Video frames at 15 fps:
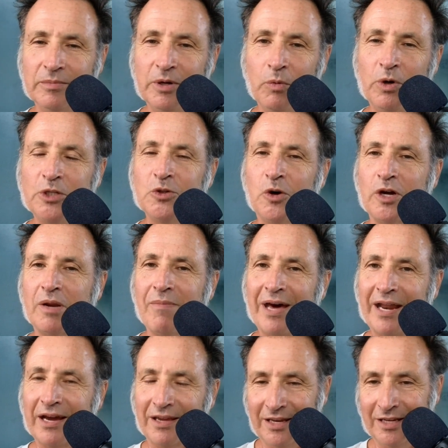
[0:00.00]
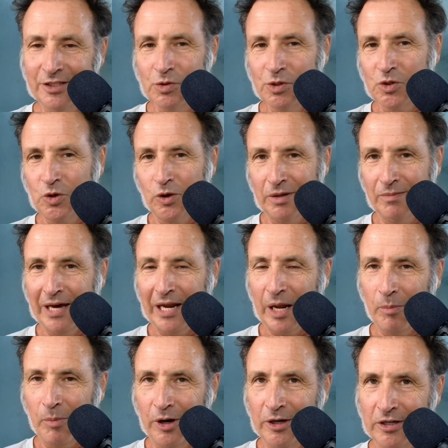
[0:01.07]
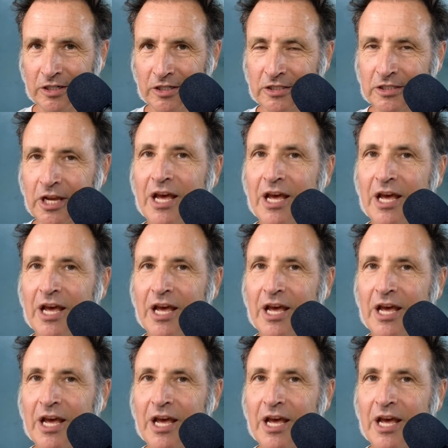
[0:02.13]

We're talking about our kids, we're talking about our partners,